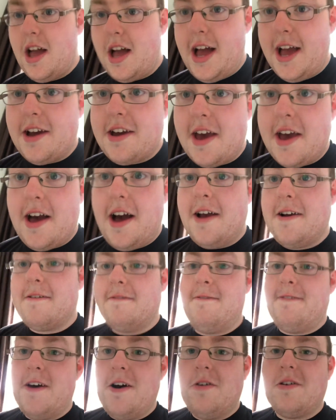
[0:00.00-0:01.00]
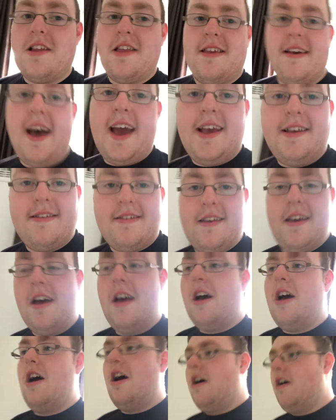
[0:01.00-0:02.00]
I could feel the taste
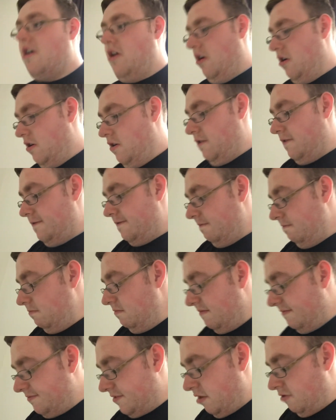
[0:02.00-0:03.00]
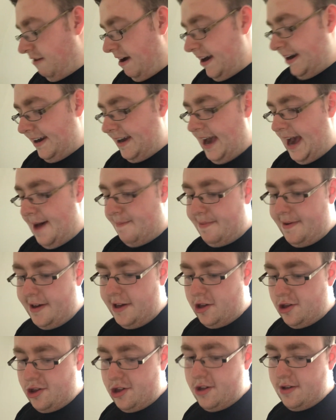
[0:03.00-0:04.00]
of the red
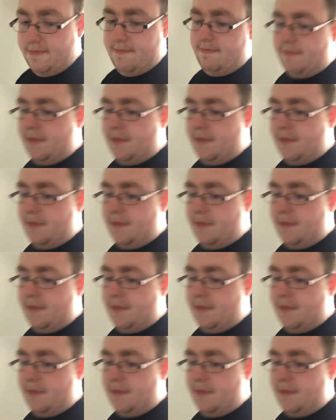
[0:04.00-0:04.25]
cabbage